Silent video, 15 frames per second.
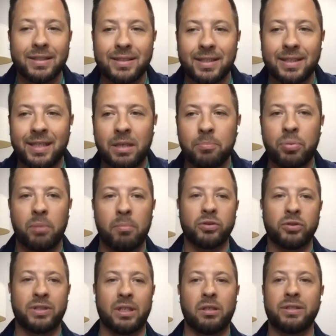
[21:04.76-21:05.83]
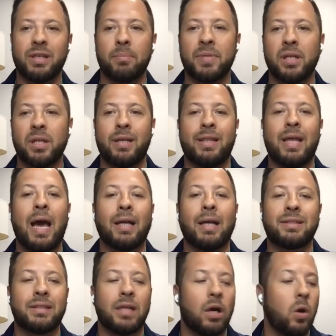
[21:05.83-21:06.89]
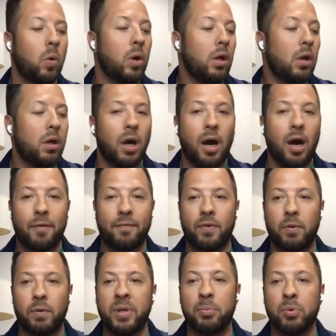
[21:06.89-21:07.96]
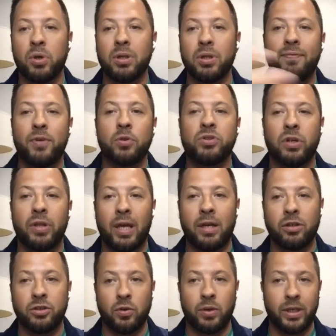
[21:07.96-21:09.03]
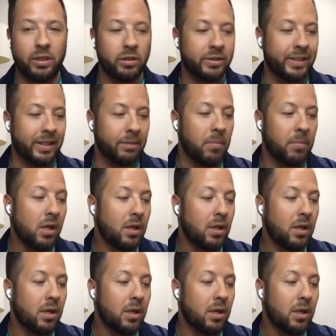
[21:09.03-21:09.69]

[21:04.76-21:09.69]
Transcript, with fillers: it as a team promotion or something like that. So uh, for people in the future that are joining your team.